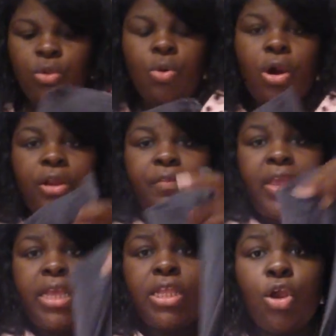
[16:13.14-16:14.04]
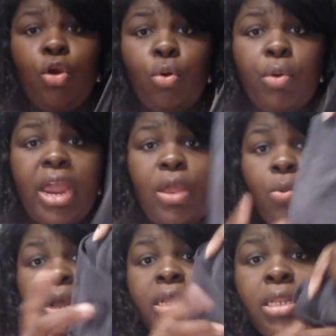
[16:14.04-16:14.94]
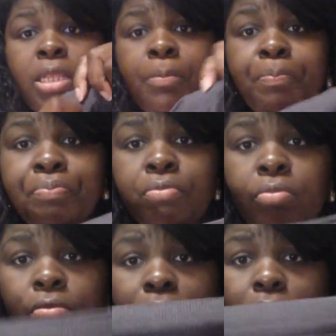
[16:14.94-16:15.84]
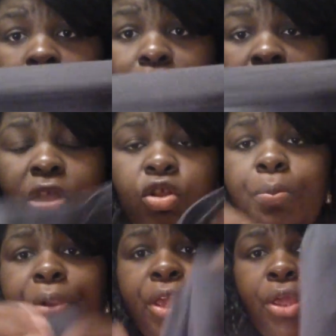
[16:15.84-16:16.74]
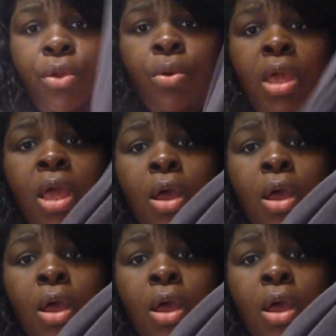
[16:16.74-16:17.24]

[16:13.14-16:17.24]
you are these gray ones. Super cute.